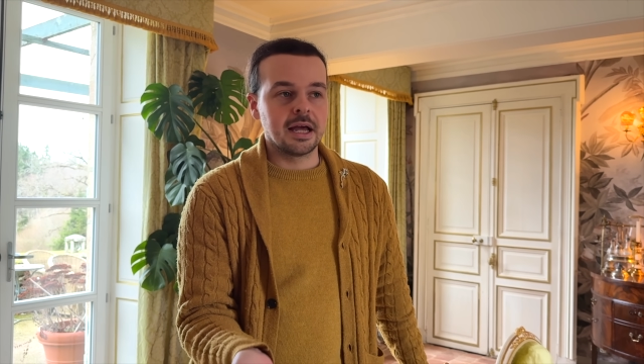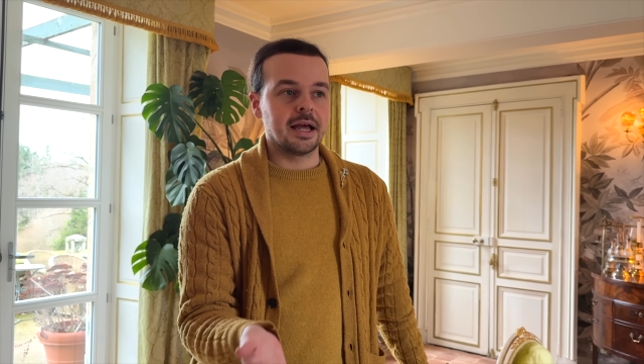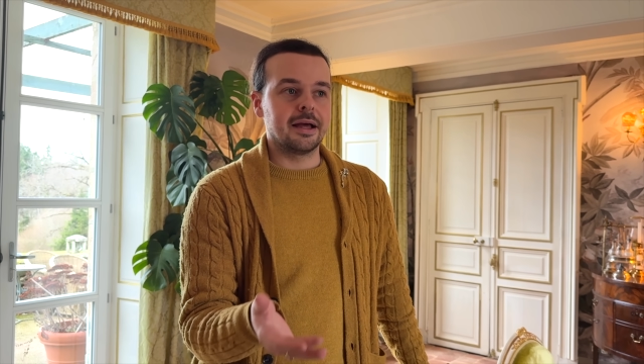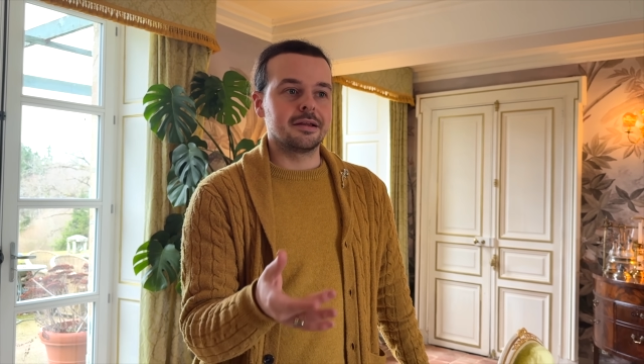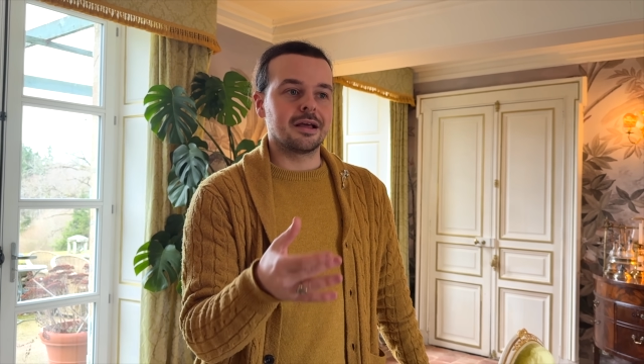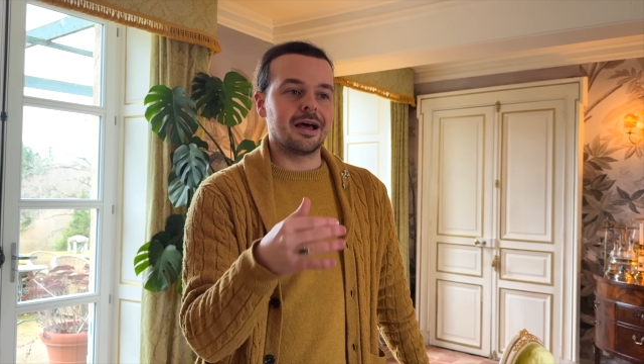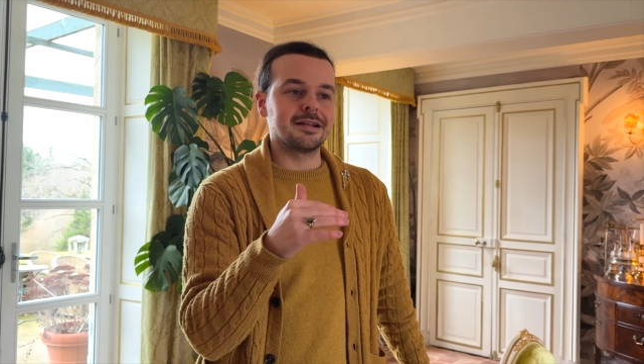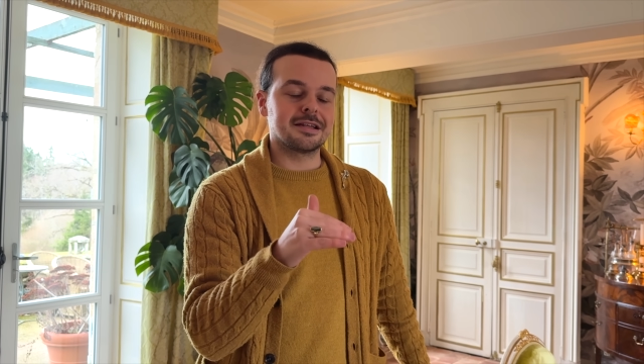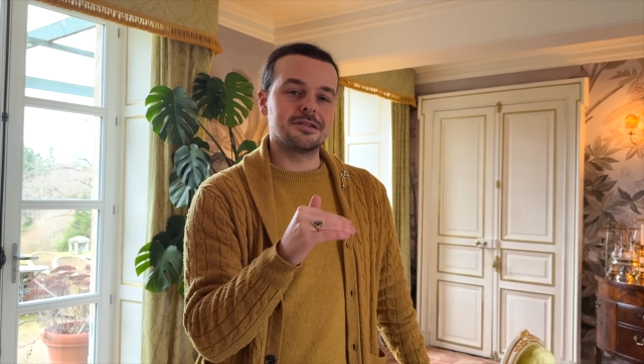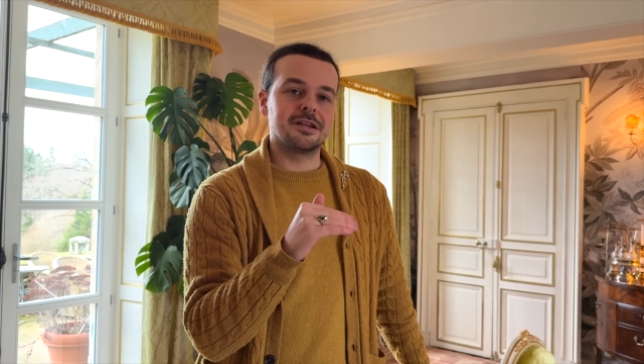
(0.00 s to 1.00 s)
And I
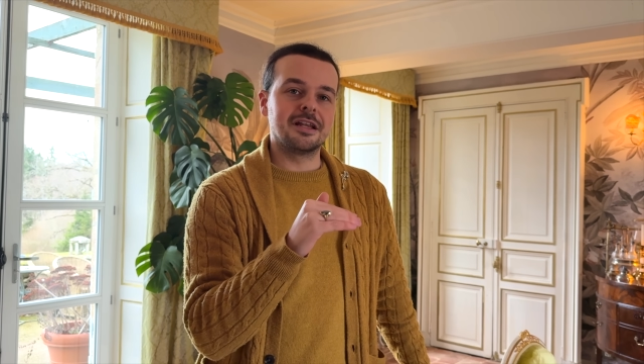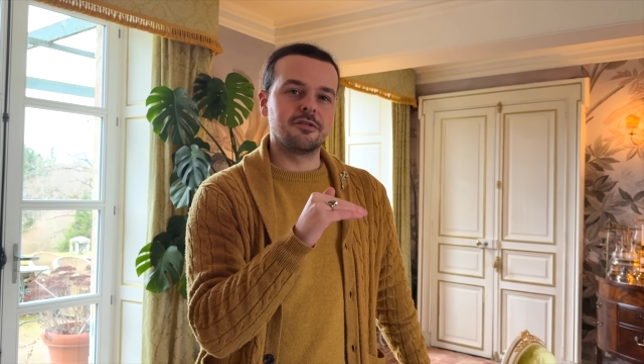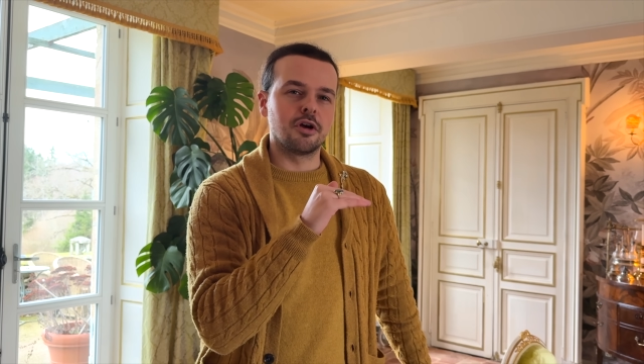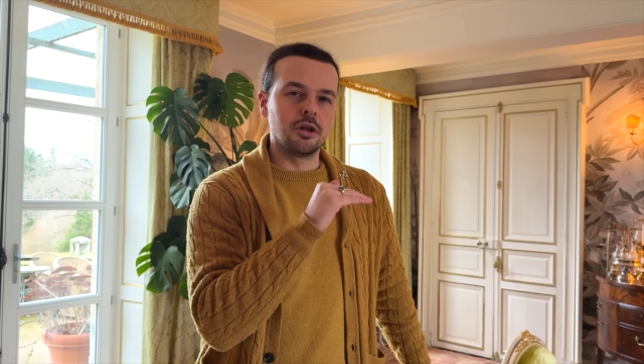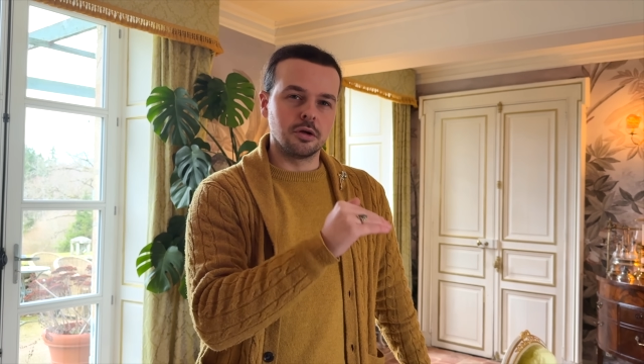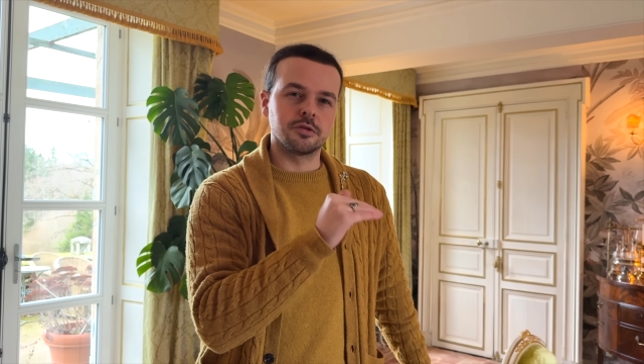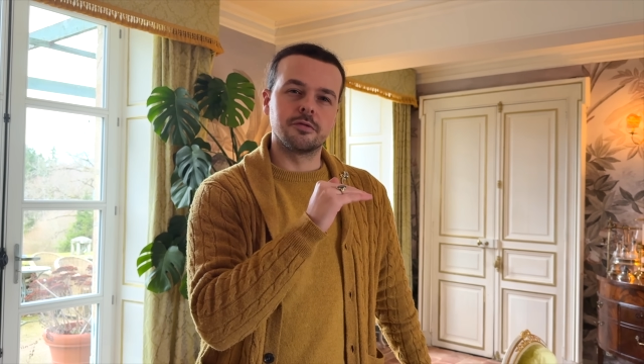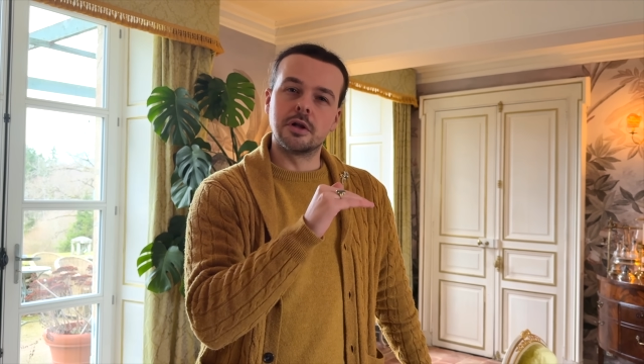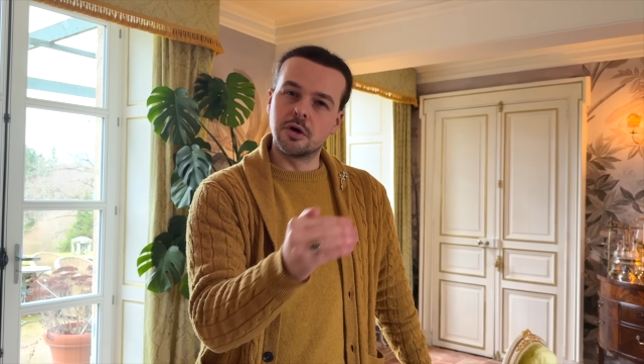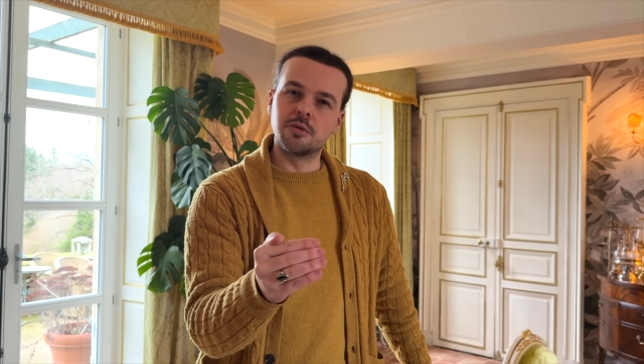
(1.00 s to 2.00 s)
tend to leave a lot of
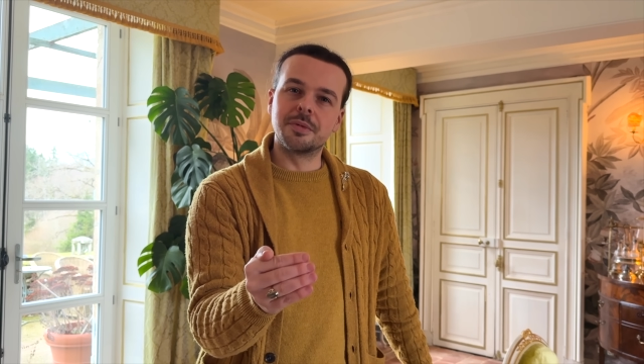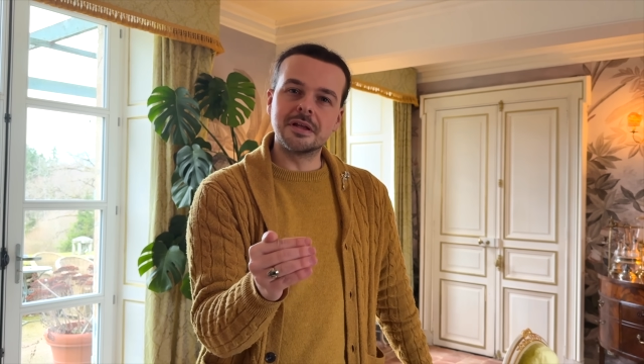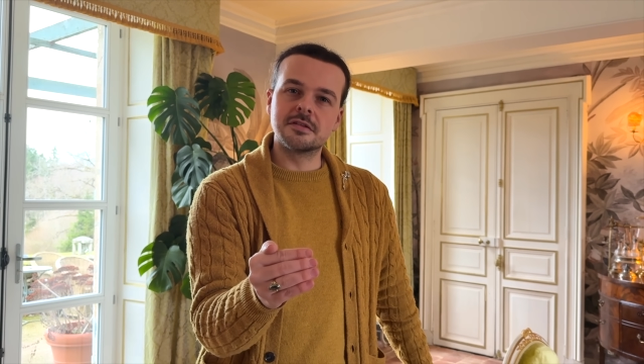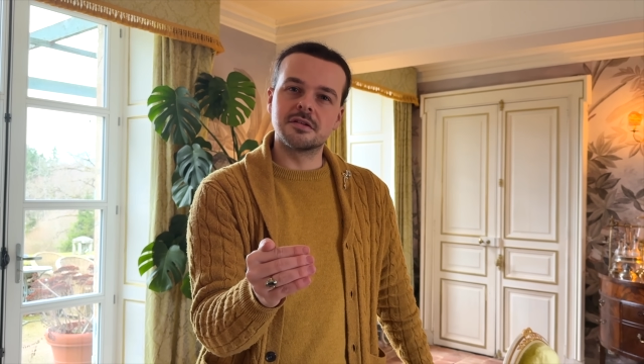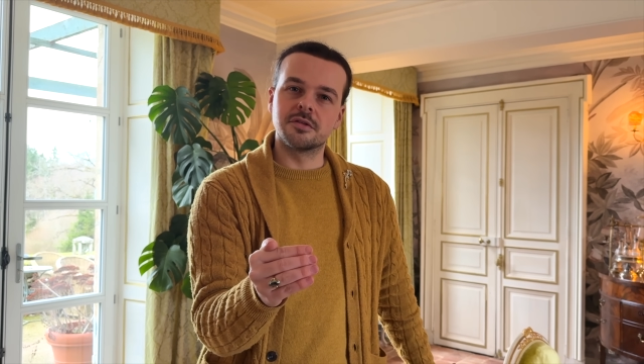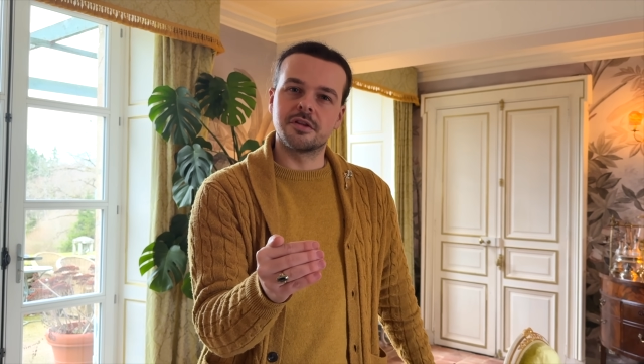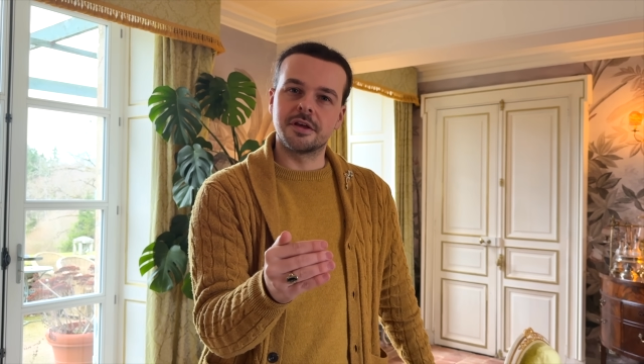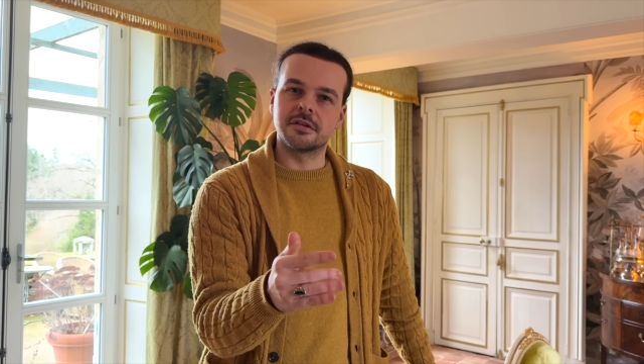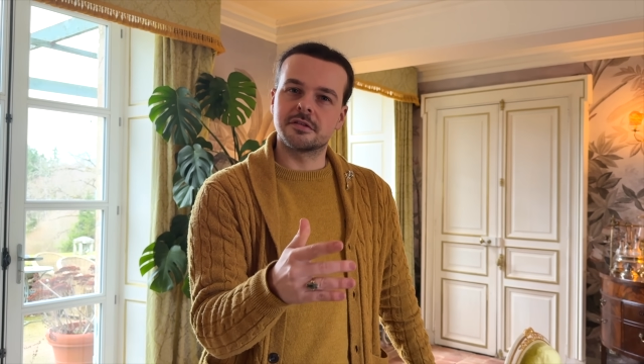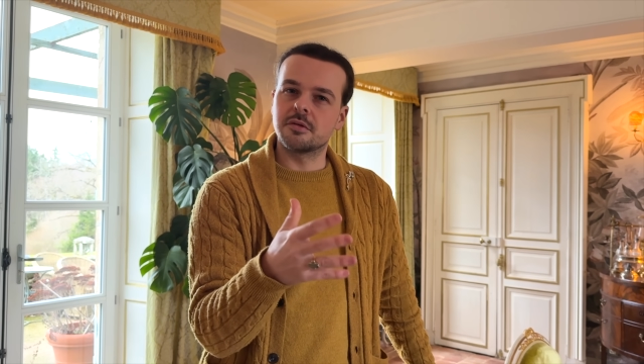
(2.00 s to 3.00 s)
low bids on
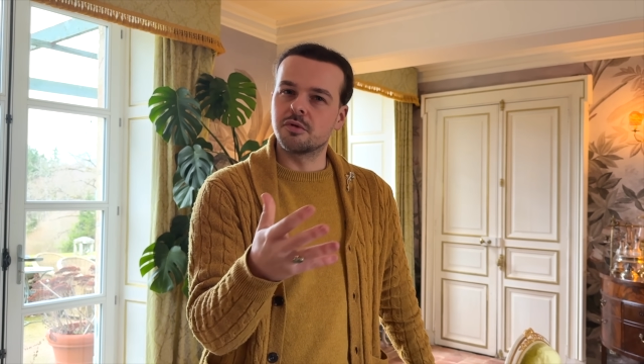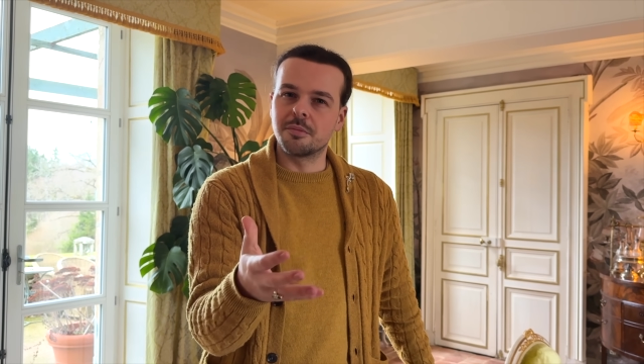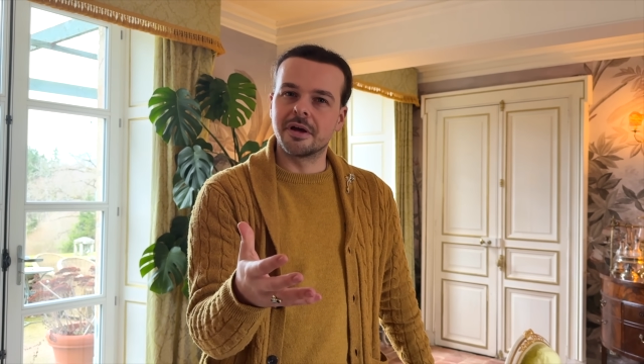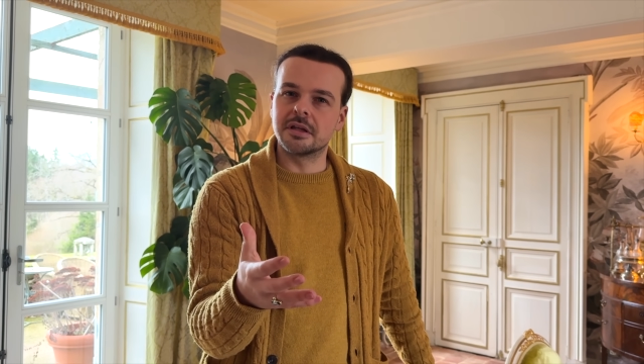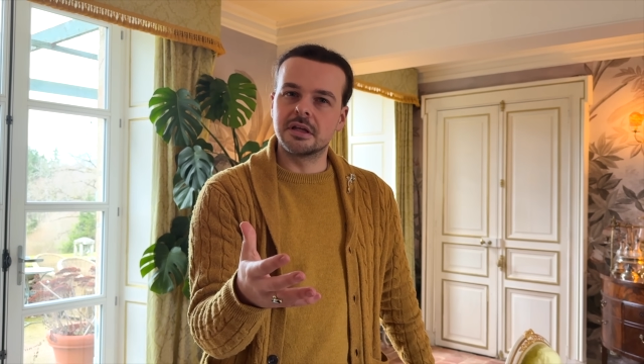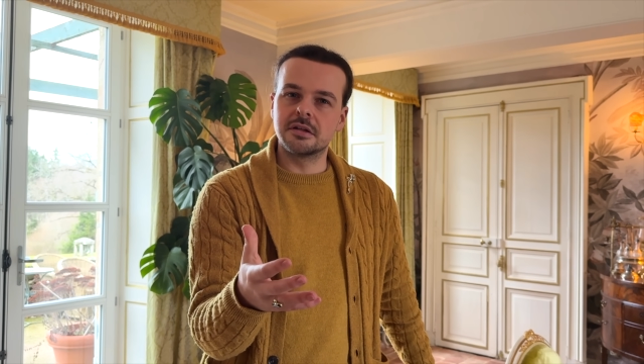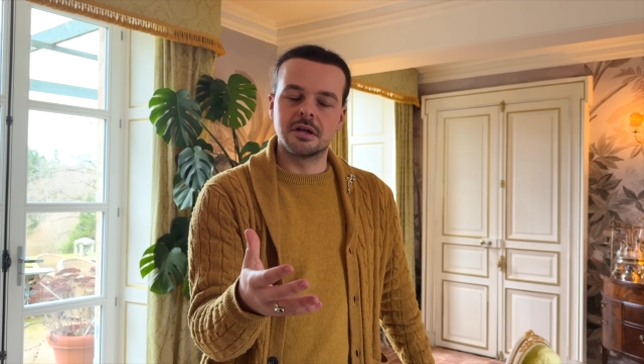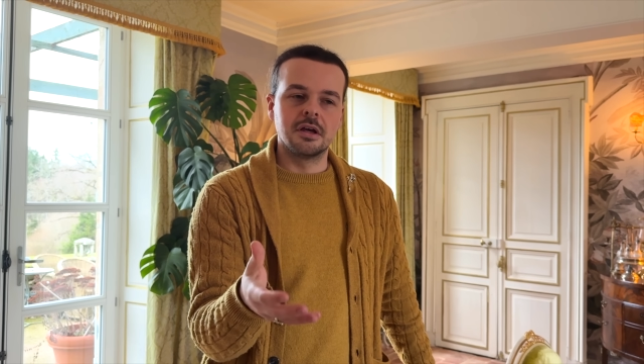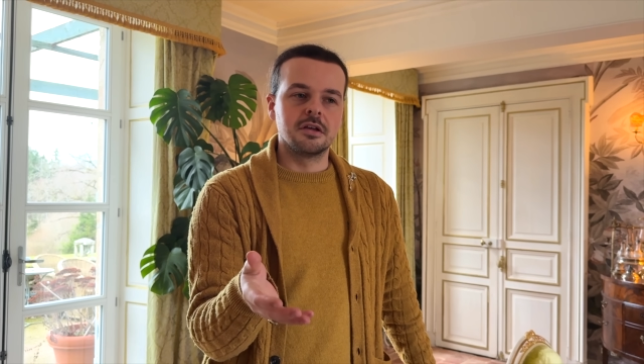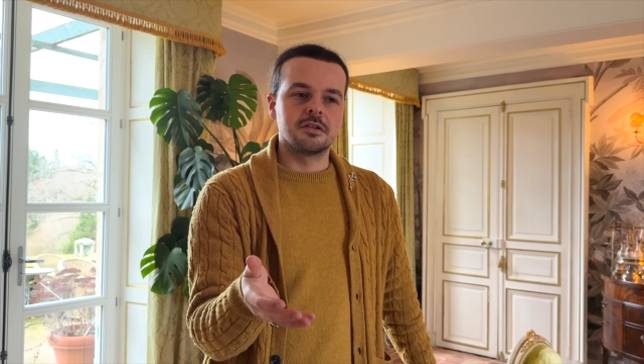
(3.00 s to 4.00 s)
things that we might
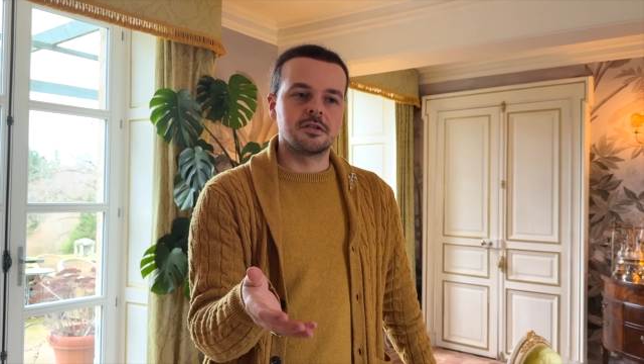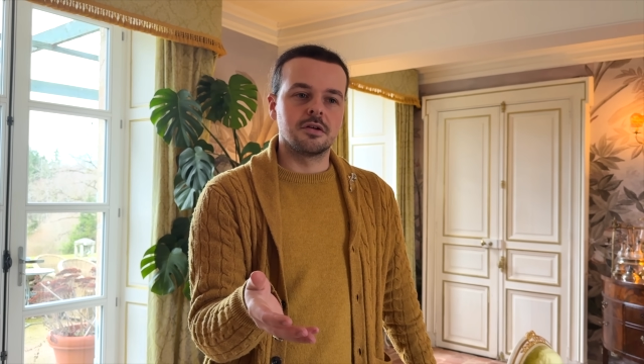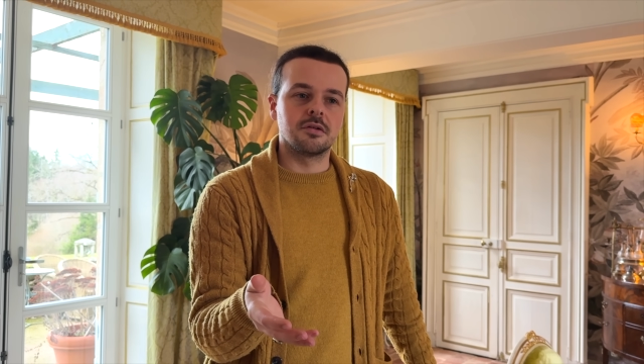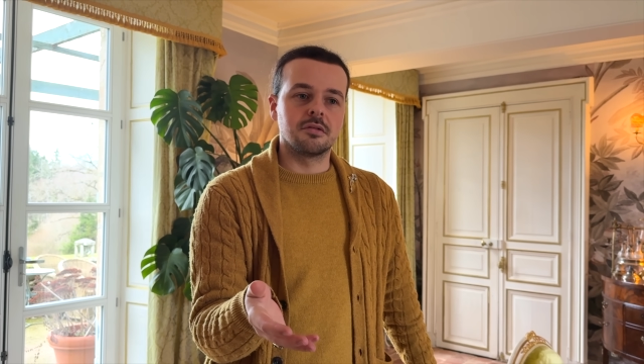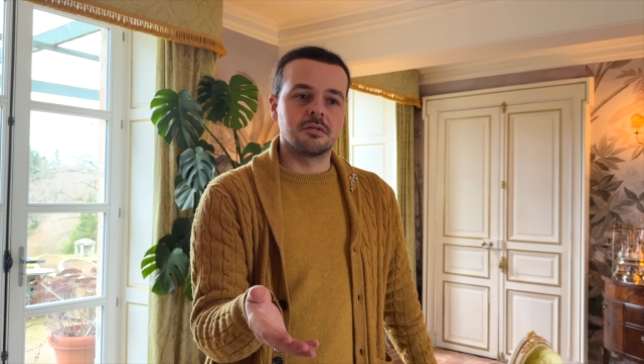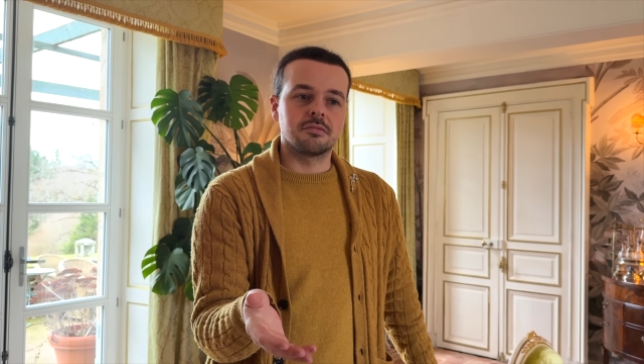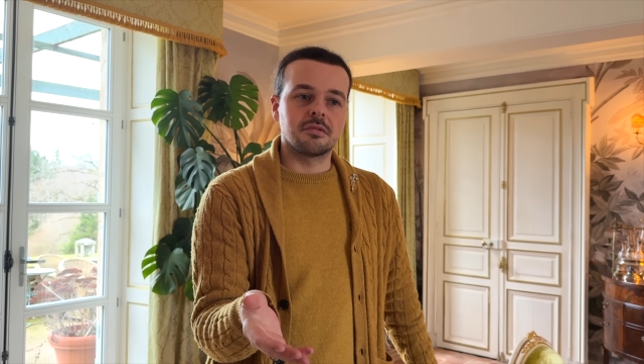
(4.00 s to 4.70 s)
need. So